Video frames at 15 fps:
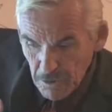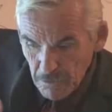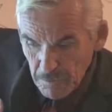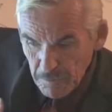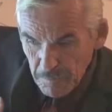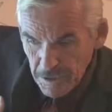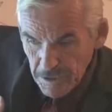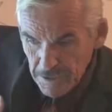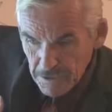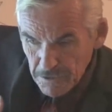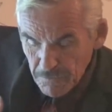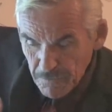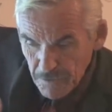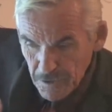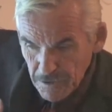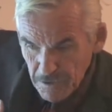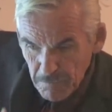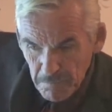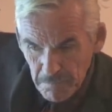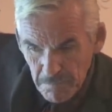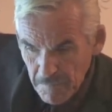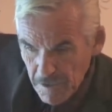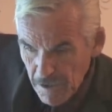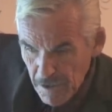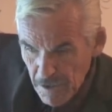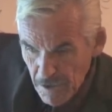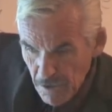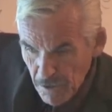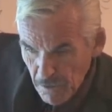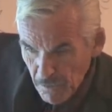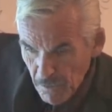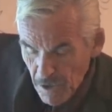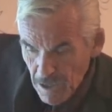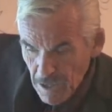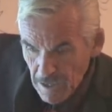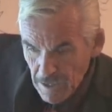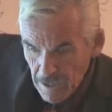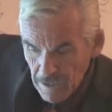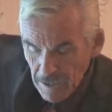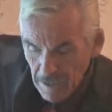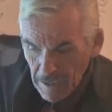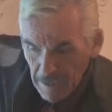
human being is a victim? No. they